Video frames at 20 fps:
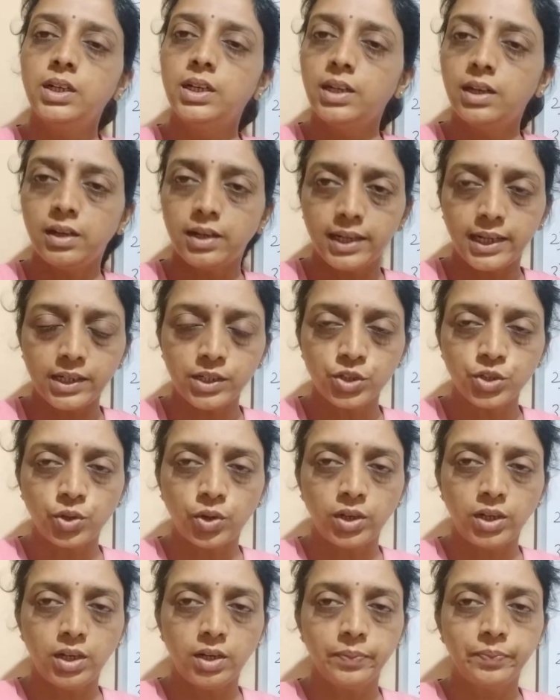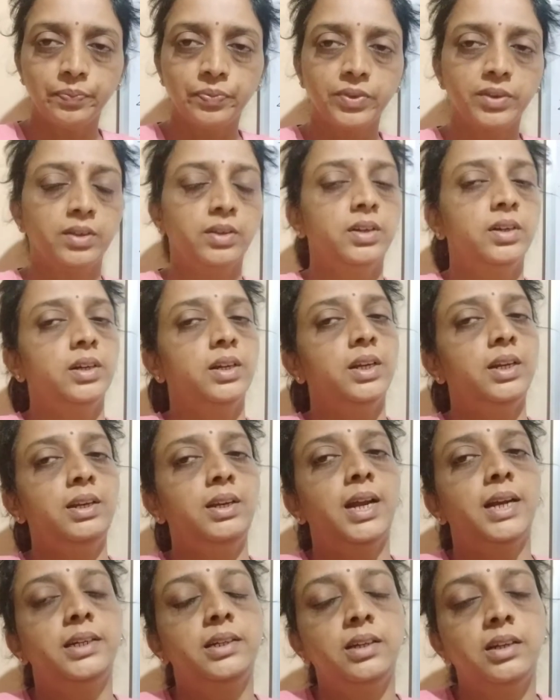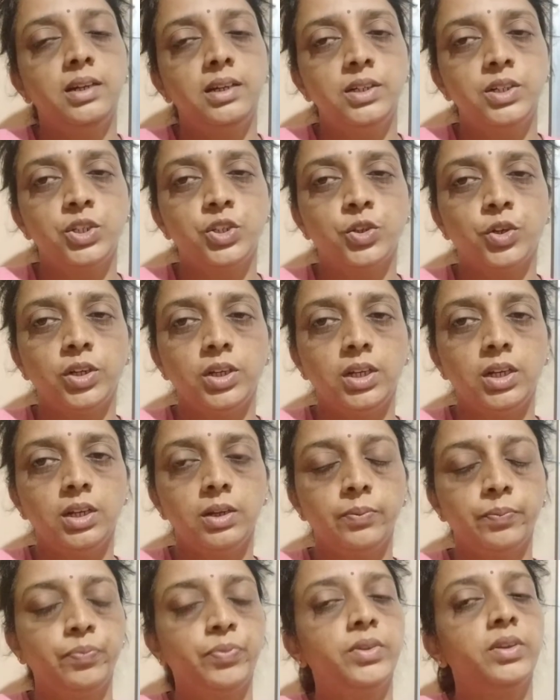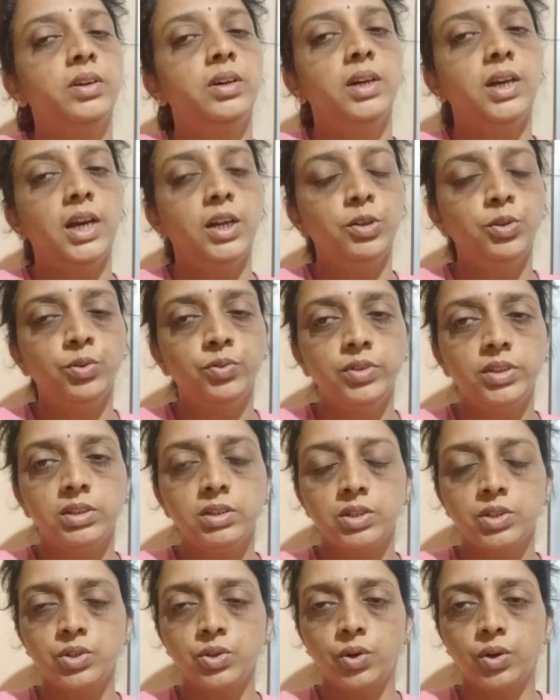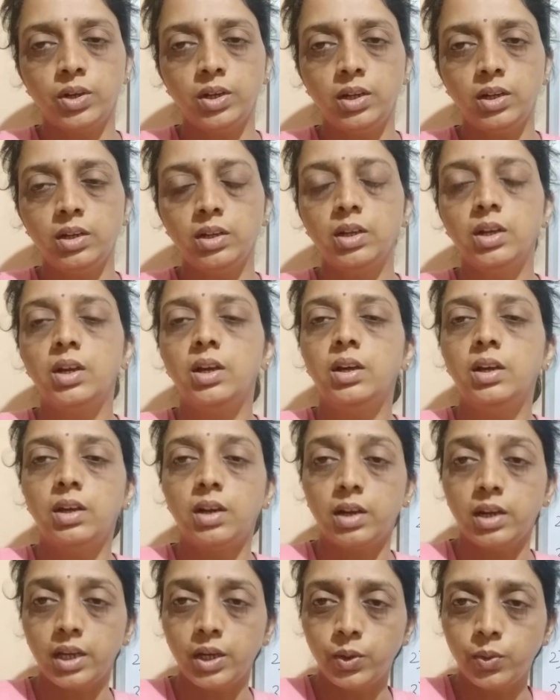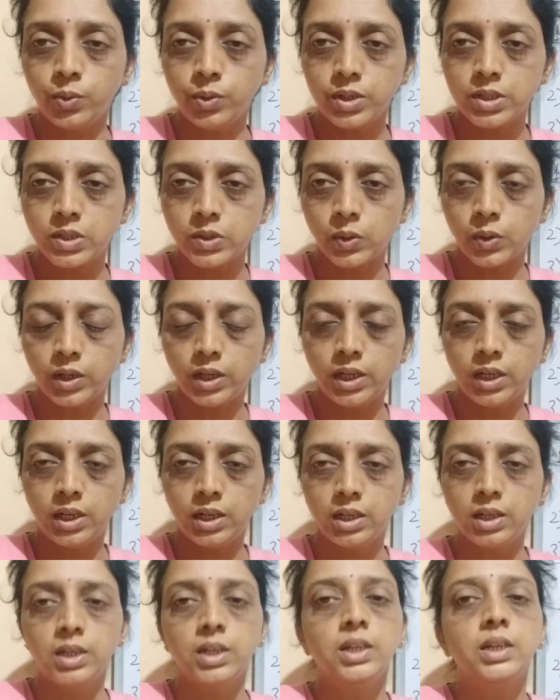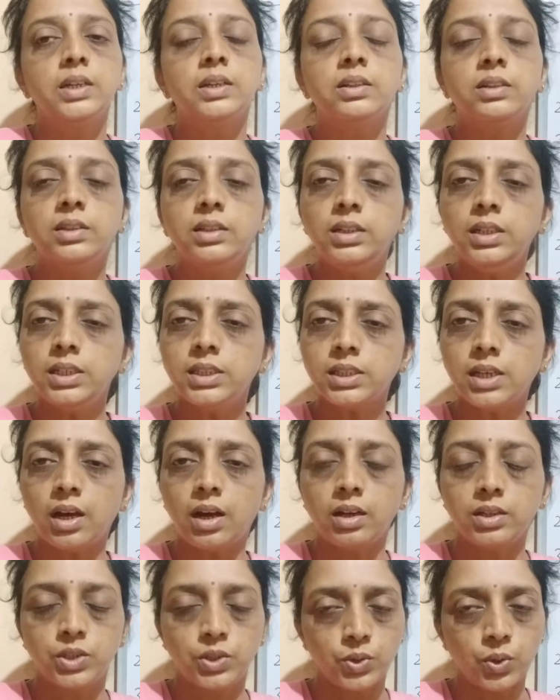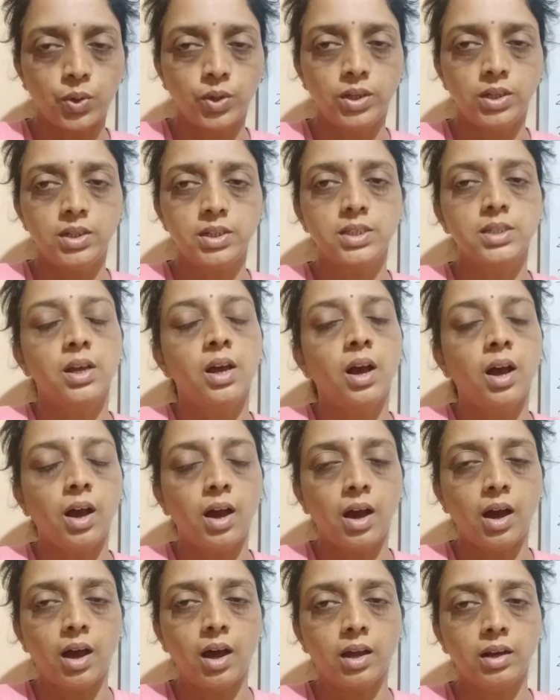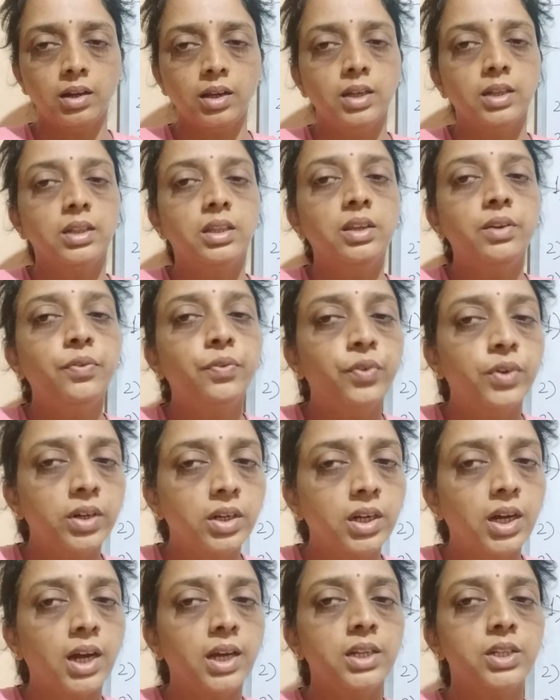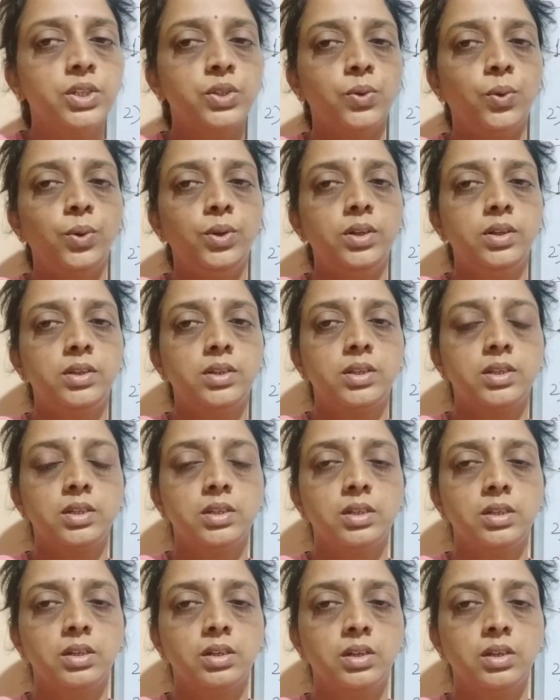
Red soil, laterite soil, alluvial soil, Regur soil, these soils are the fertile soils.